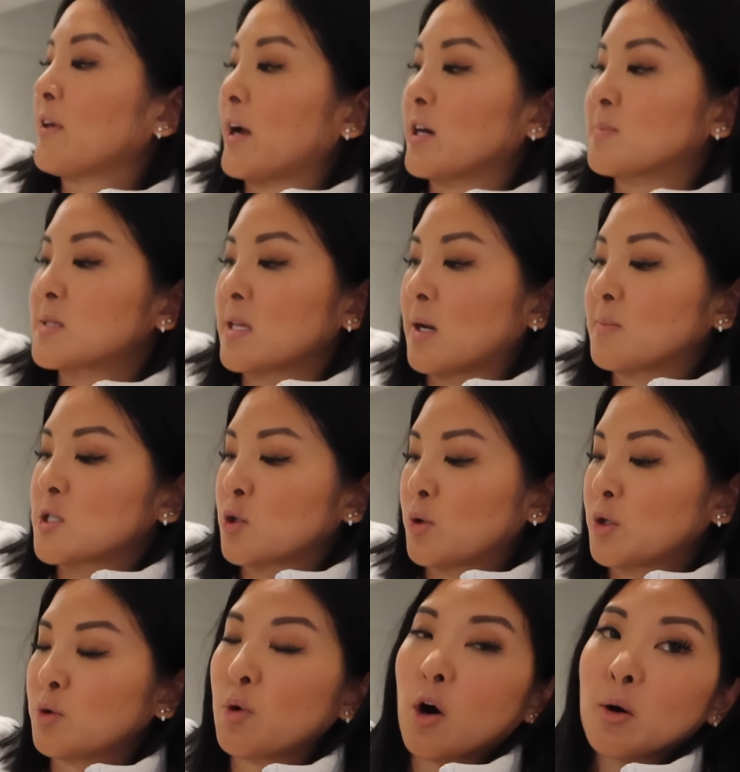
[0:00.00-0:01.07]
the items that I'm
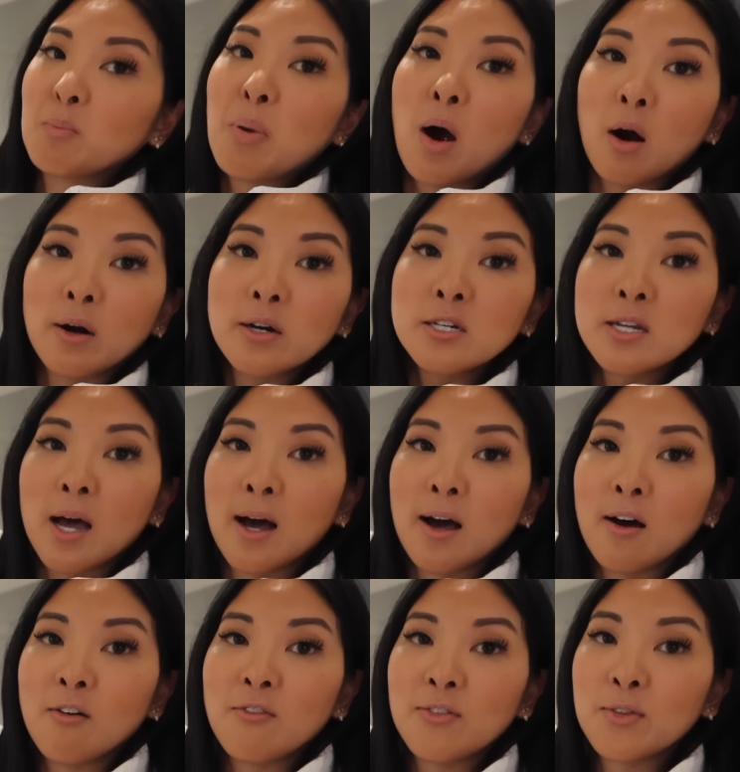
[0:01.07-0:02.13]
showing you are part
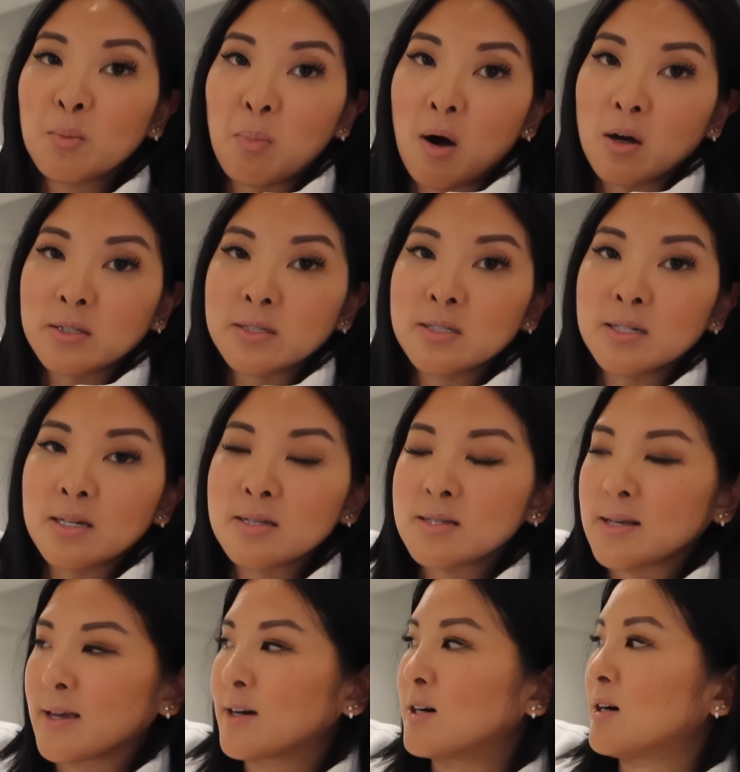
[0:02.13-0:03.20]
of the Boxing Day
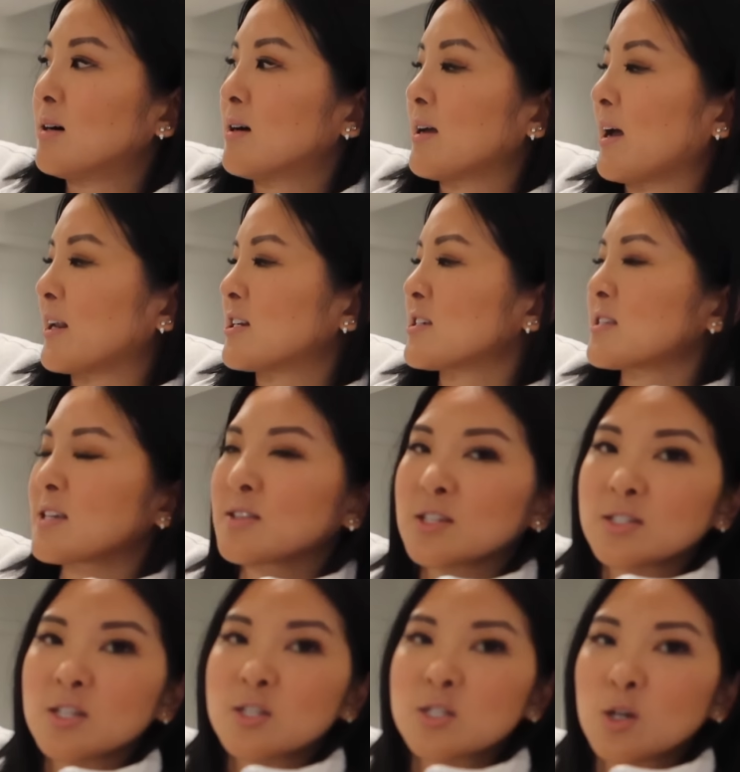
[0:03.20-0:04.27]
sale. I just think
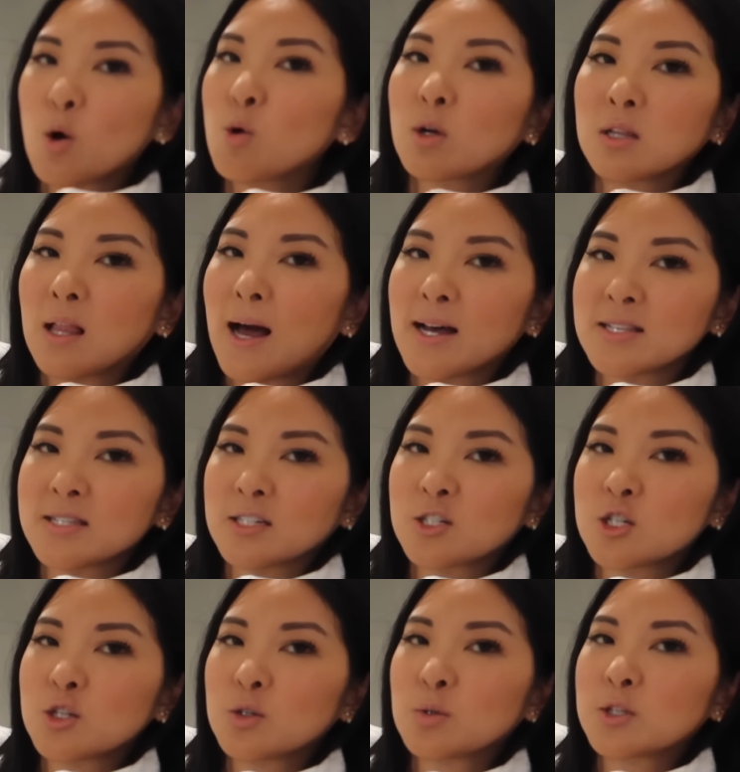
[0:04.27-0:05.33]
this is so
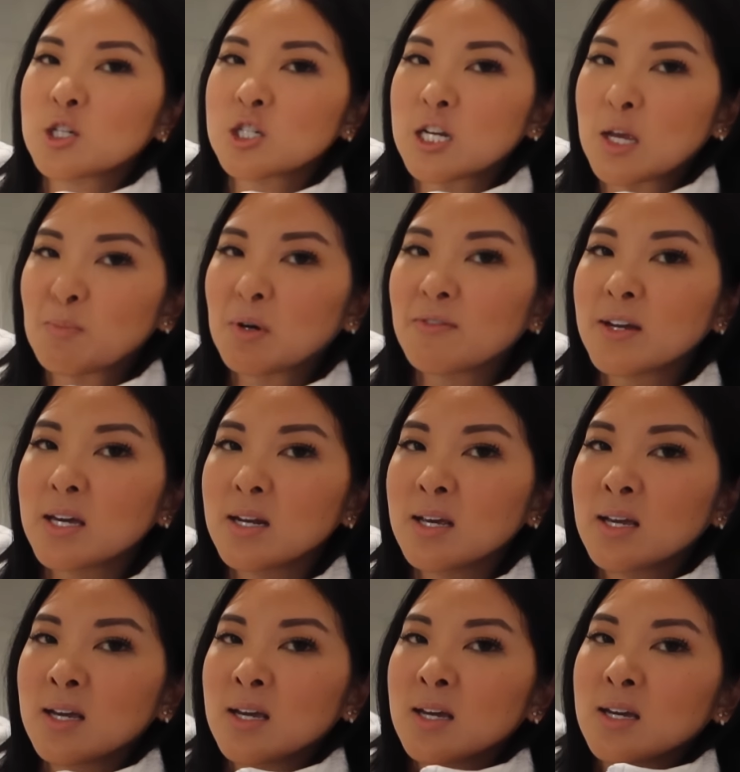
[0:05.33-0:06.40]
classic too. The shape of it
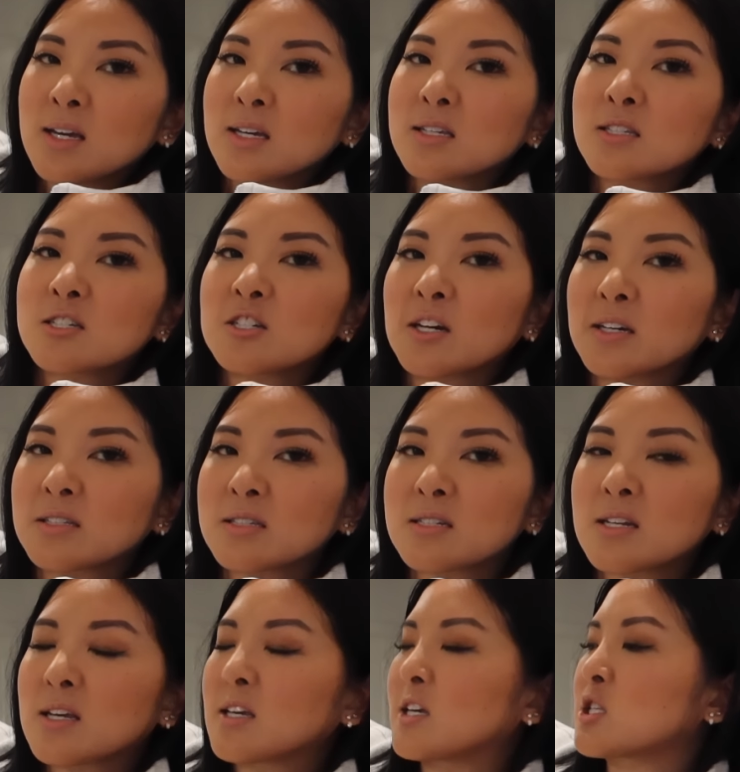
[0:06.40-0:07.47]
is
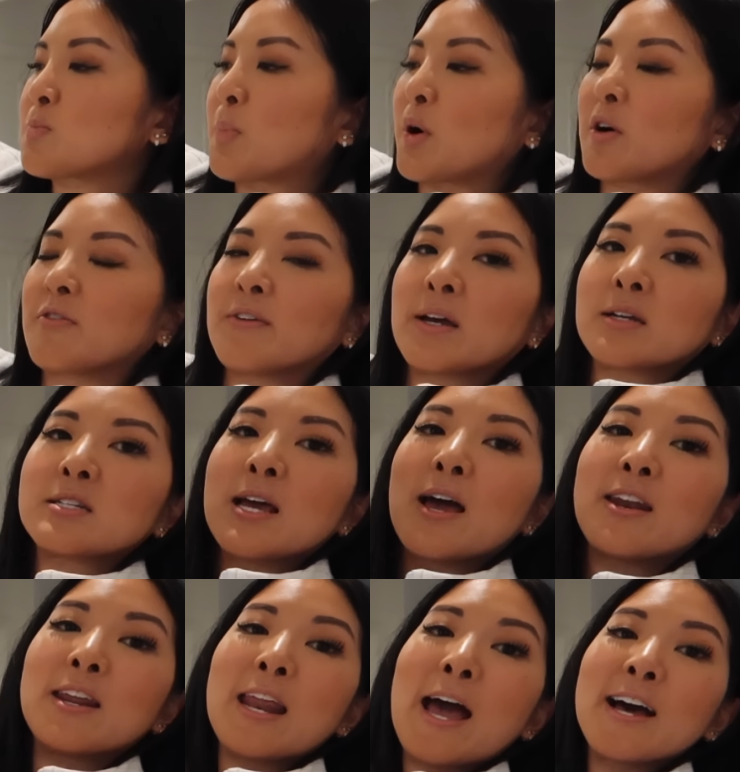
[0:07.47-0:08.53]
just, it's perfect.
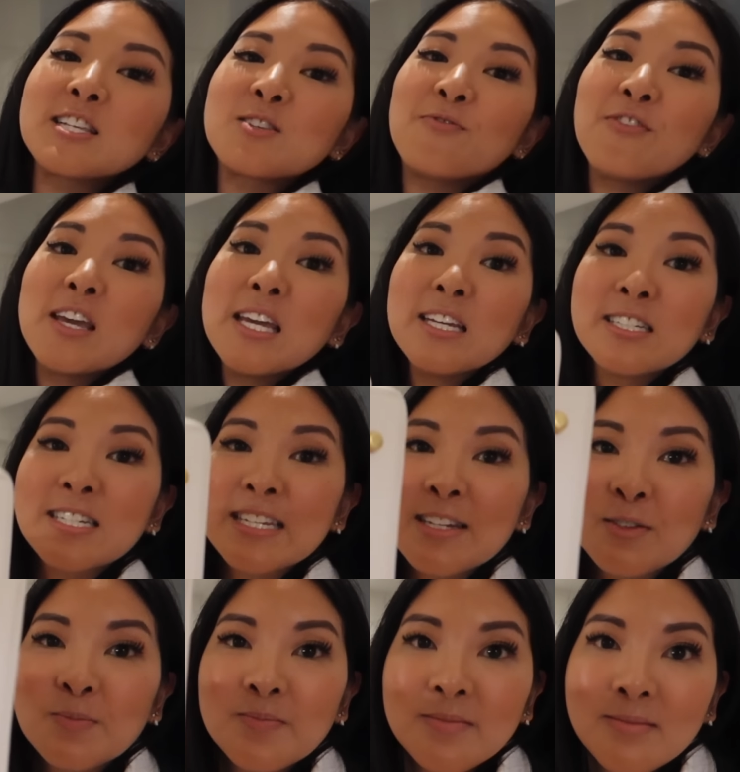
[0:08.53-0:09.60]
And it has feet.